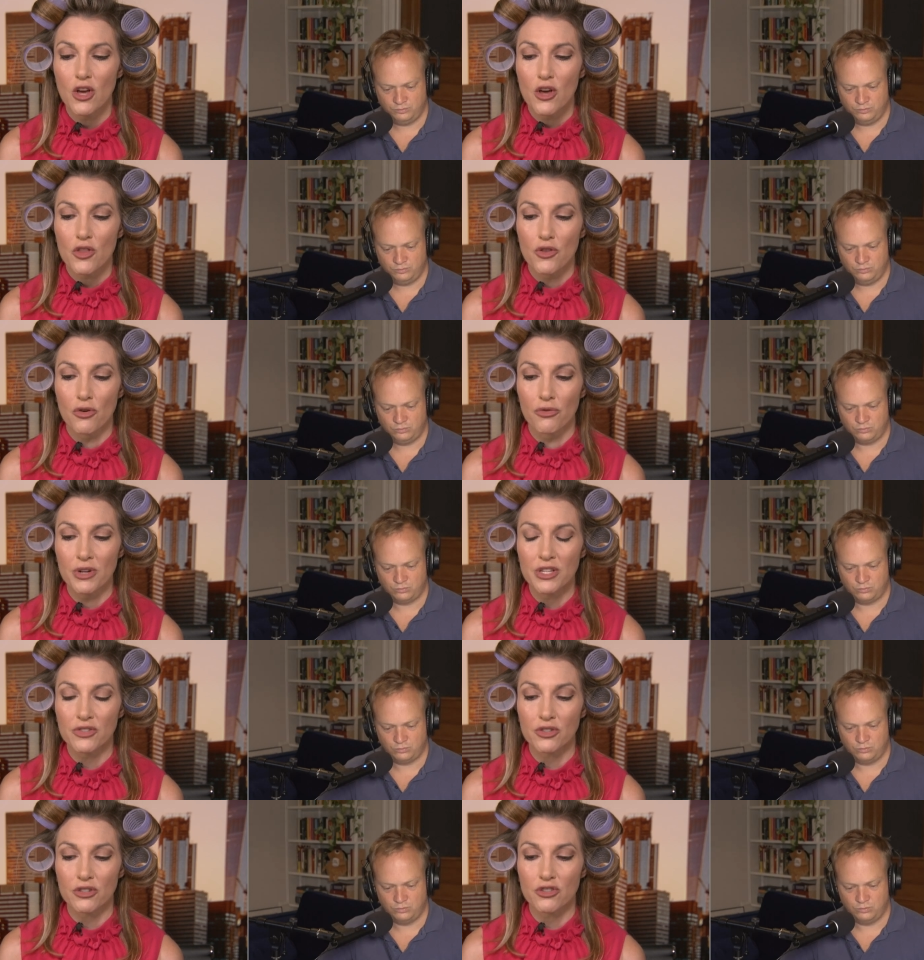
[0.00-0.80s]
Speaker 1: the
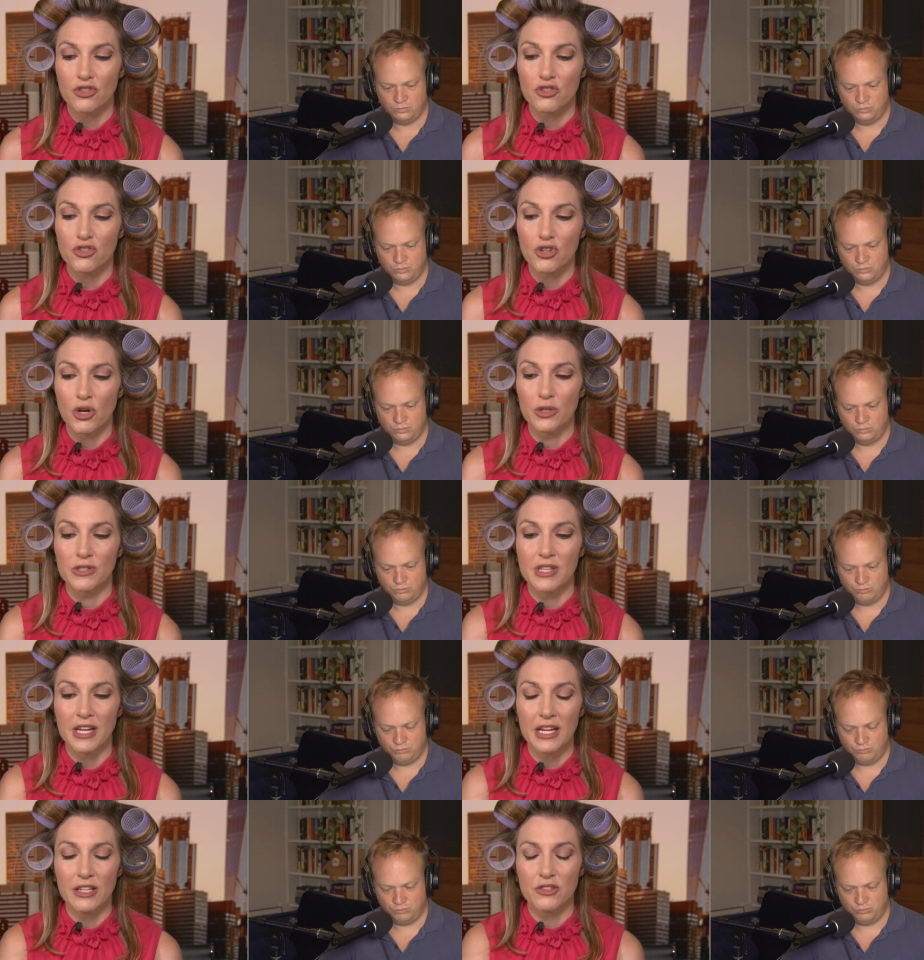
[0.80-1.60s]
research shows
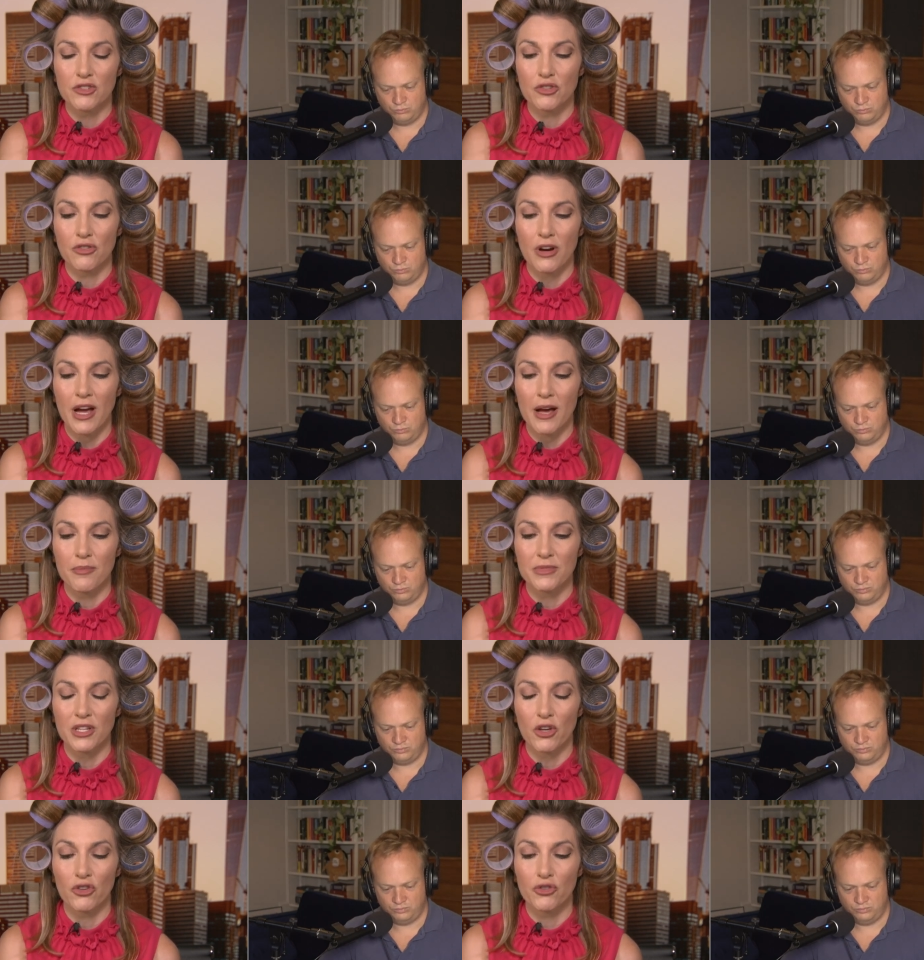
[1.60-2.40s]
that
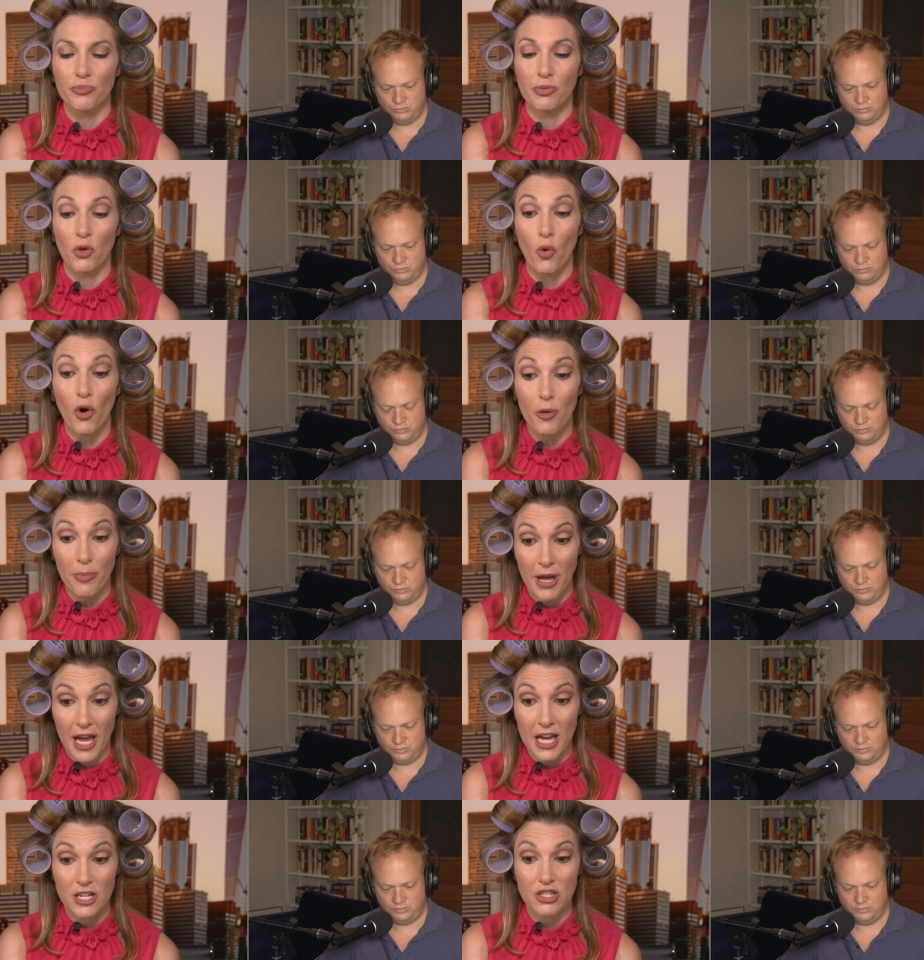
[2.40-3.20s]
Instagram's Explore
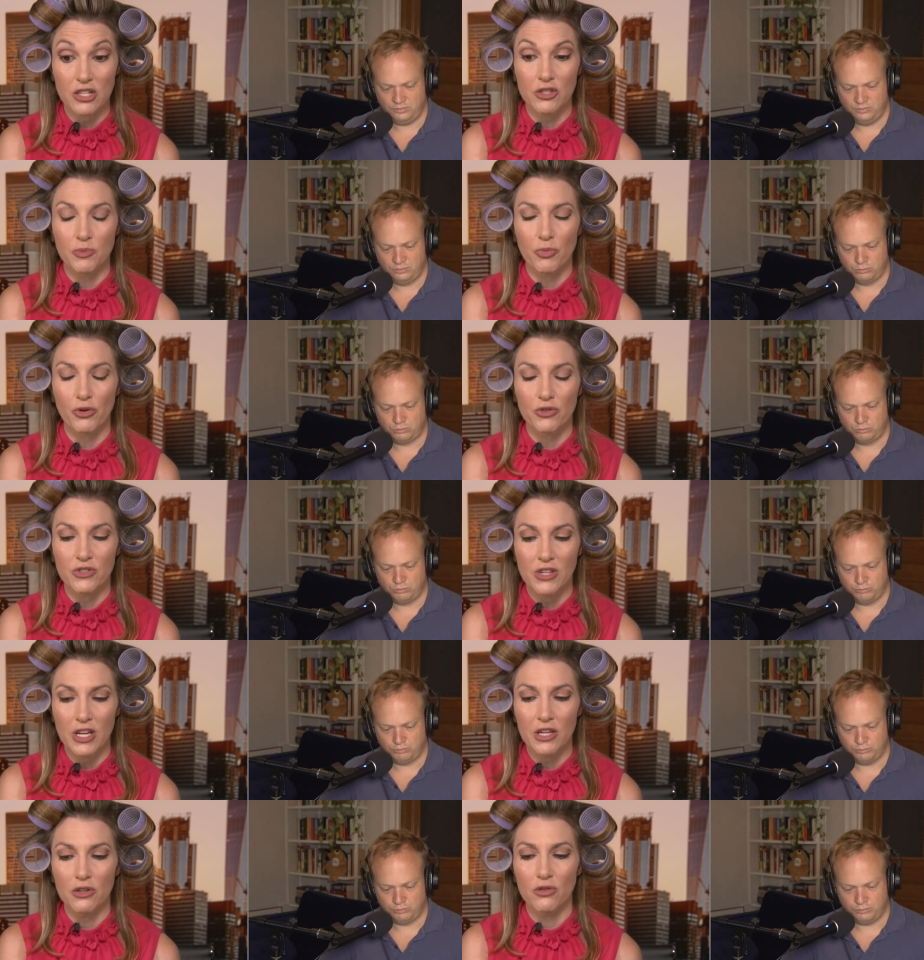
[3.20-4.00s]
page is
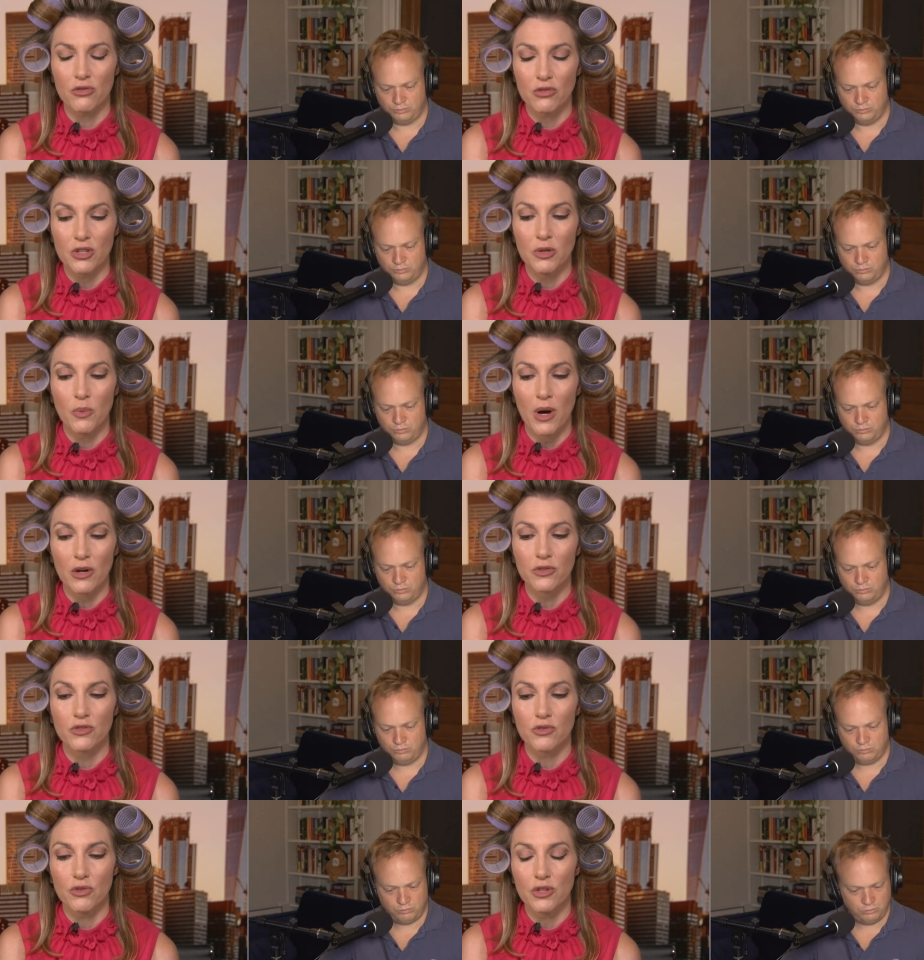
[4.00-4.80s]
particularly
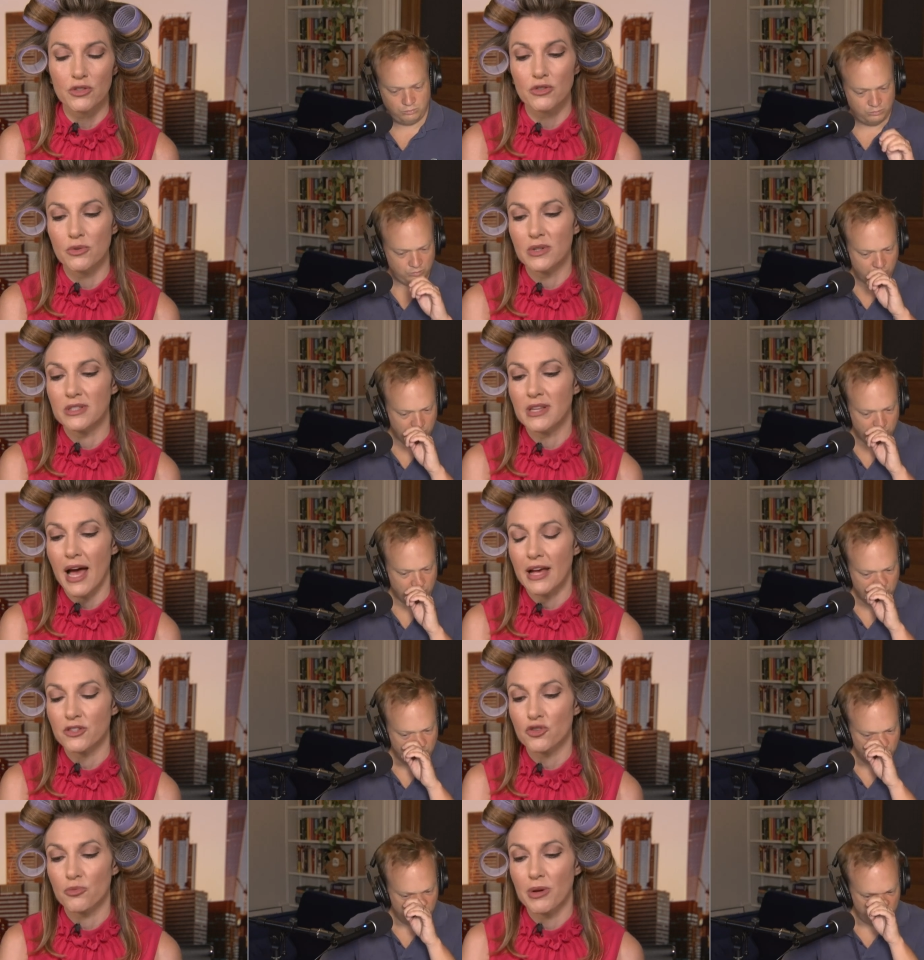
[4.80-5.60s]
well suited to
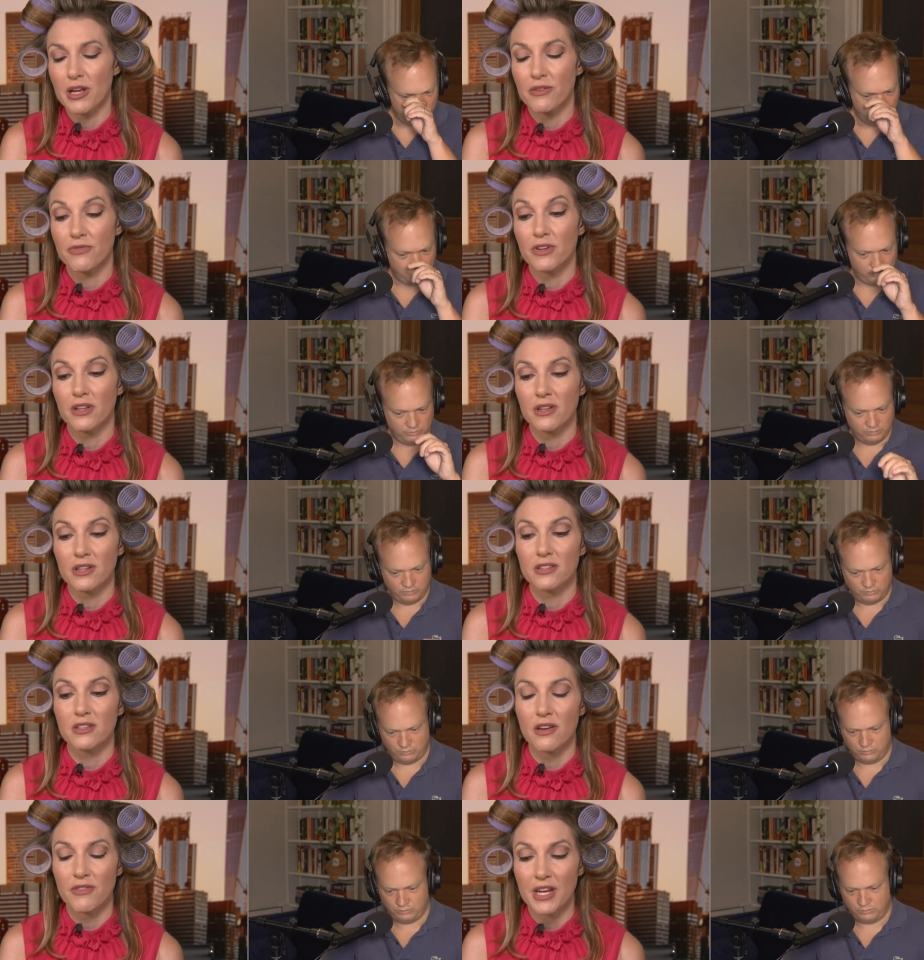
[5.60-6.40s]
exacerbate
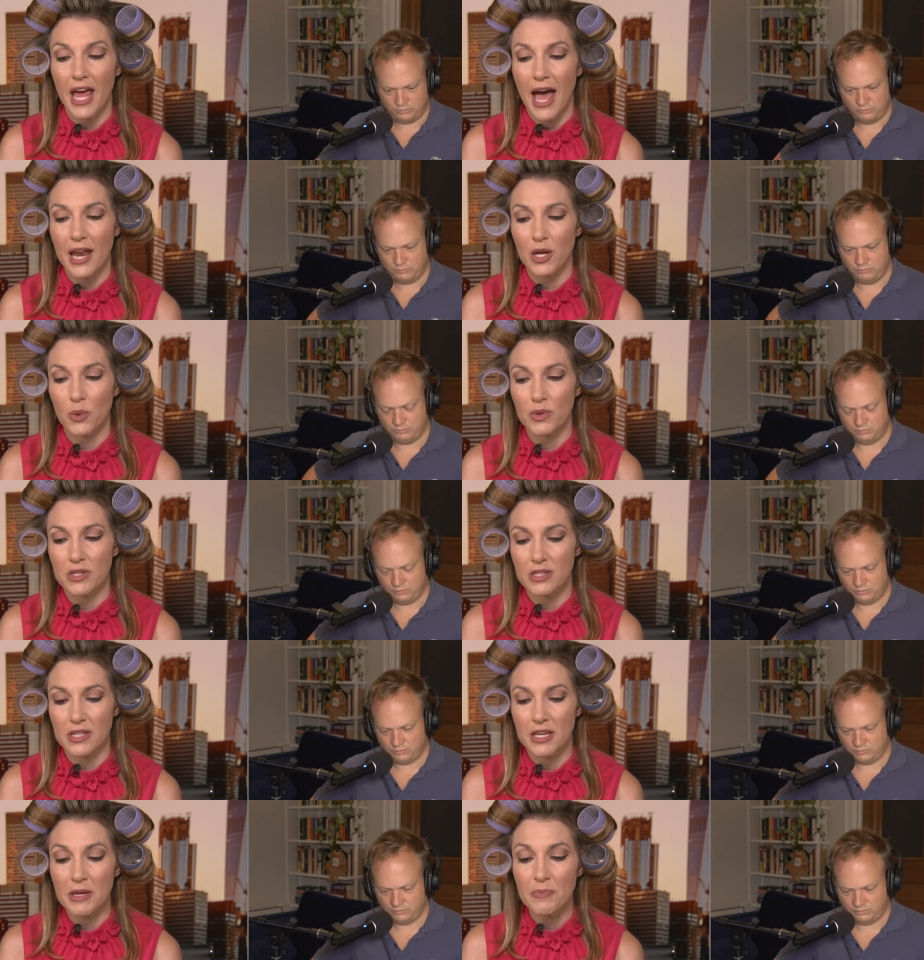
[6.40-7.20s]
feelings of
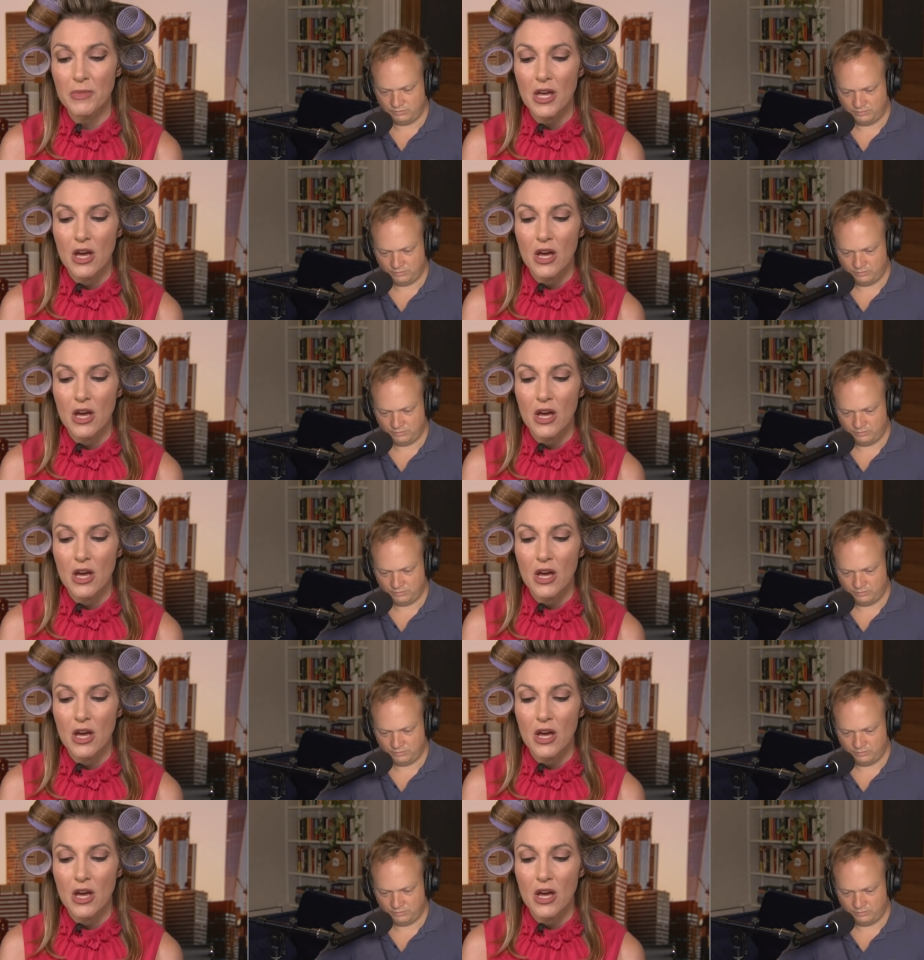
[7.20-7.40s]
inadequacy.